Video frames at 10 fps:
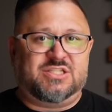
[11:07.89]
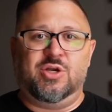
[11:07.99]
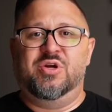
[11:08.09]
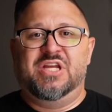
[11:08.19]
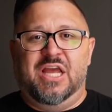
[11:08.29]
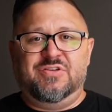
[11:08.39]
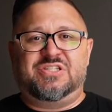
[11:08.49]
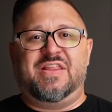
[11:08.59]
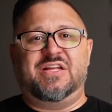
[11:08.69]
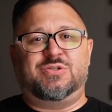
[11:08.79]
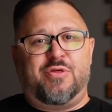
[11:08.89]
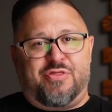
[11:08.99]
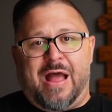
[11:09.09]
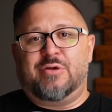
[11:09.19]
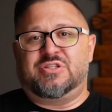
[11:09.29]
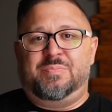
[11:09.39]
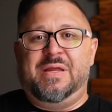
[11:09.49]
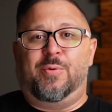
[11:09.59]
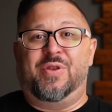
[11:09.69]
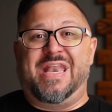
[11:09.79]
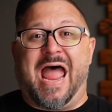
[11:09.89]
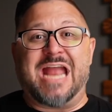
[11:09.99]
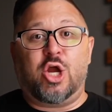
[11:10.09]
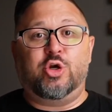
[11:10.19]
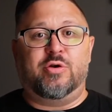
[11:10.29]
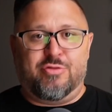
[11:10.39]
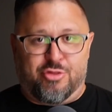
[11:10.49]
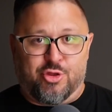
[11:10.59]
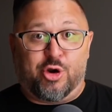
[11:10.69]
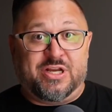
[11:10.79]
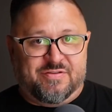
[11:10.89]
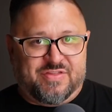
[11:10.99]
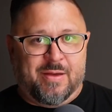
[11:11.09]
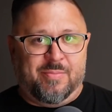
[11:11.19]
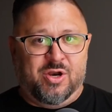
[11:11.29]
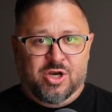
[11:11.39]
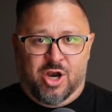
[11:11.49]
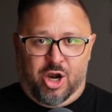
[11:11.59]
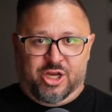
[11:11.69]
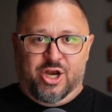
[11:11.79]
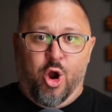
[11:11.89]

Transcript: So if you send that to a thousand people, 930 of them are going to